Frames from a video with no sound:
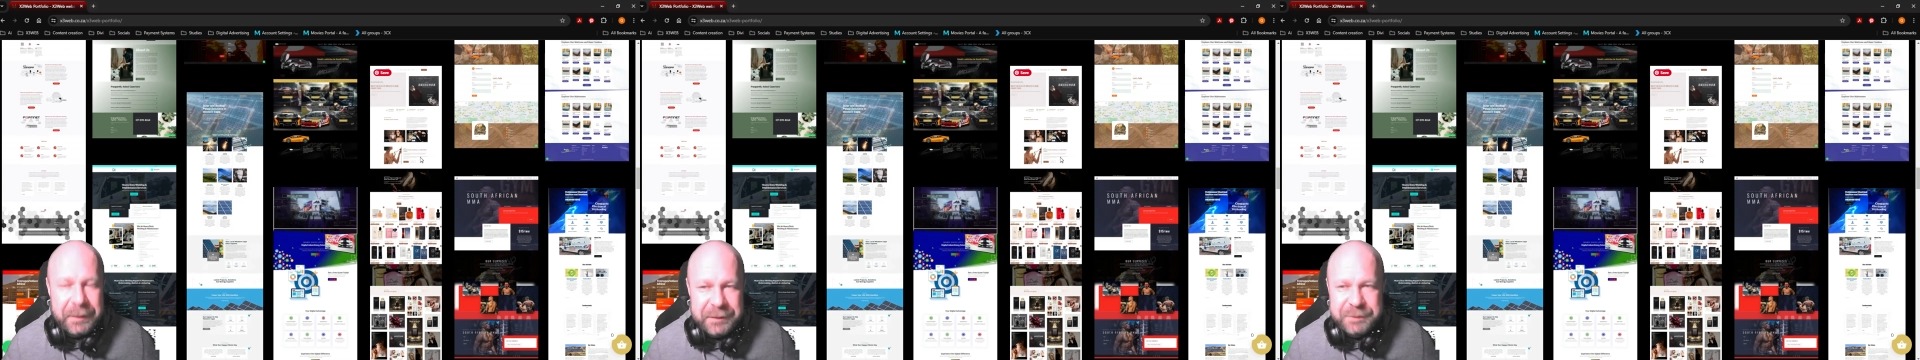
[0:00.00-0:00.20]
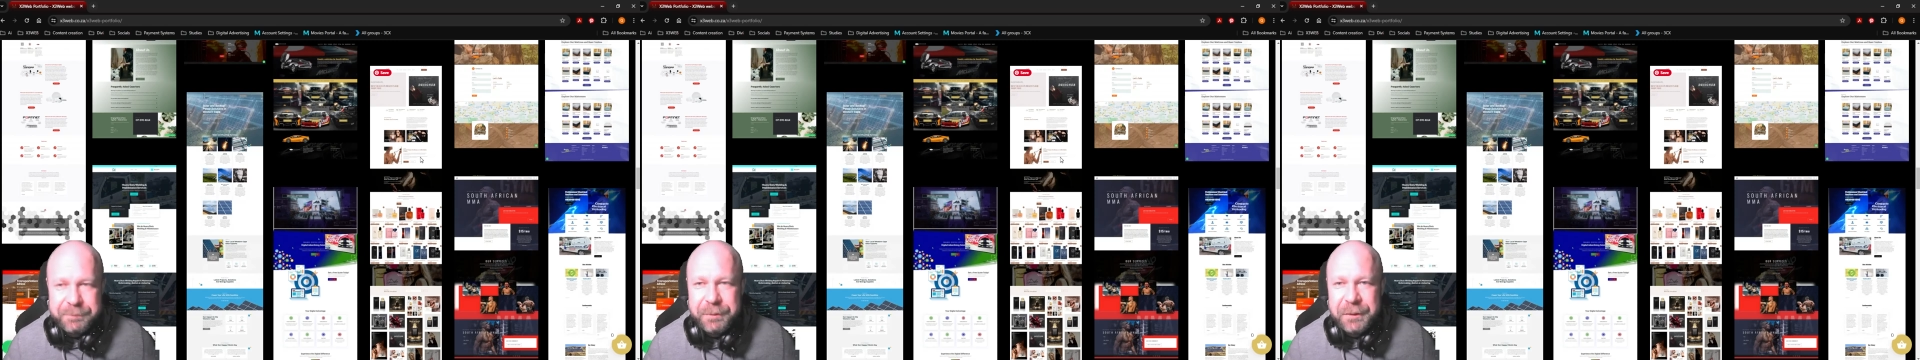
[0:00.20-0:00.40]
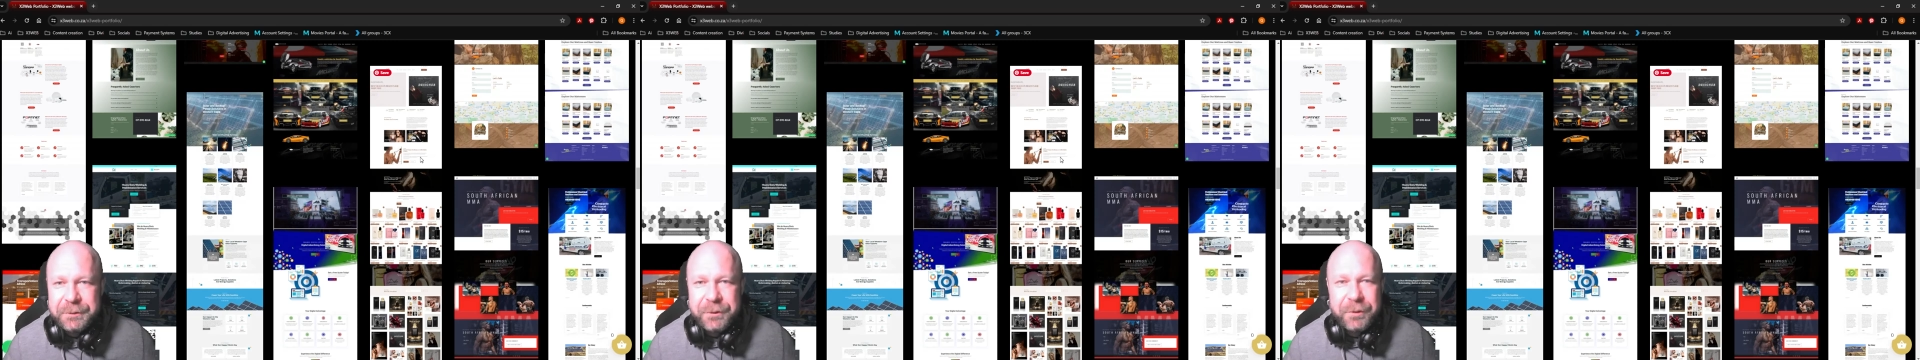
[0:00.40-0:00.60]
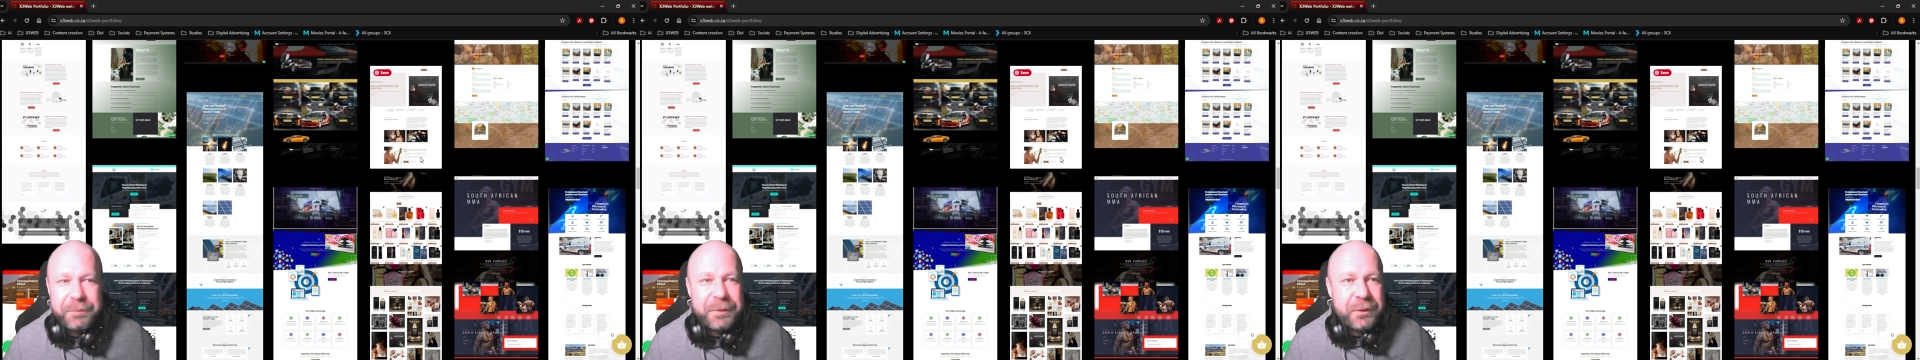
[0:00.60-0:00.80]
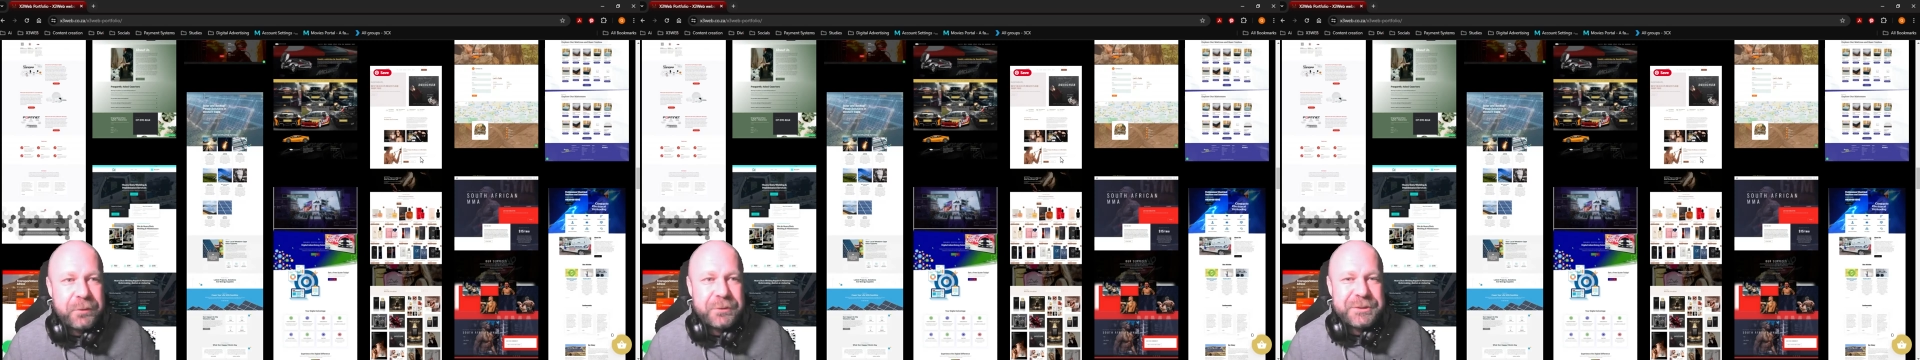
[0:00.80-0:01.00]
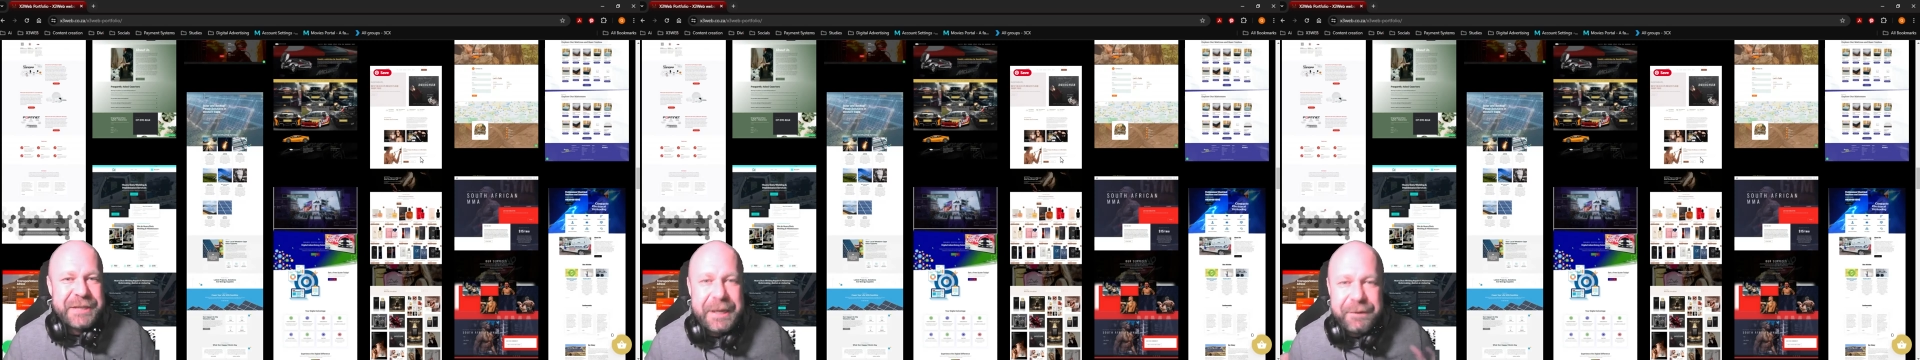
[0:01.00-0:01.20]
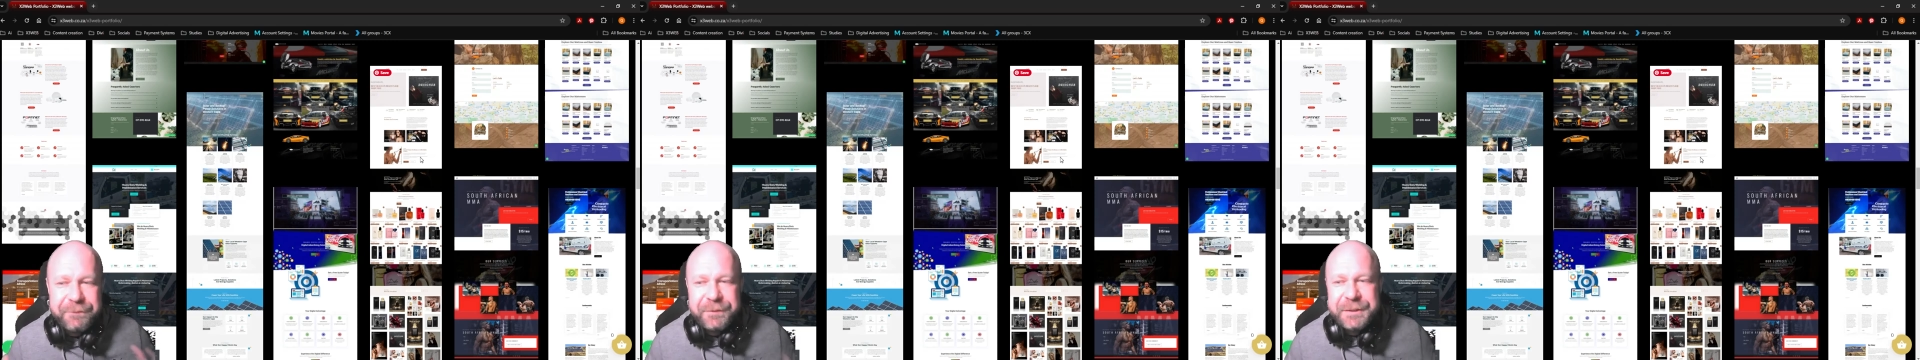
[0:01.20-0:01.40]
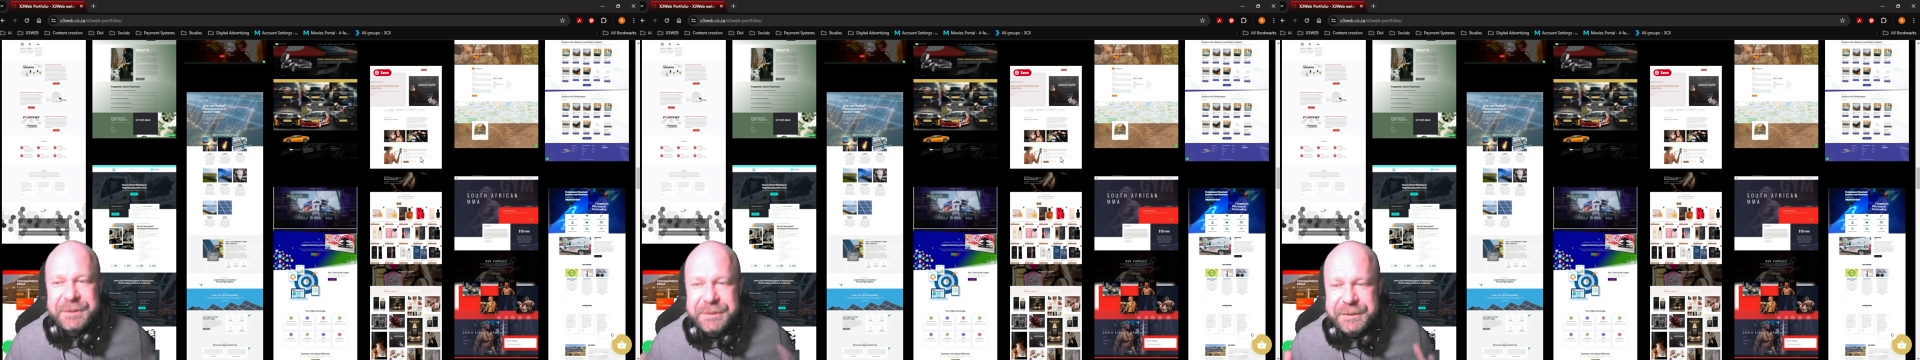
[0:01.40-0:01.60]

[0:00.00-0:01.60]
is built on because every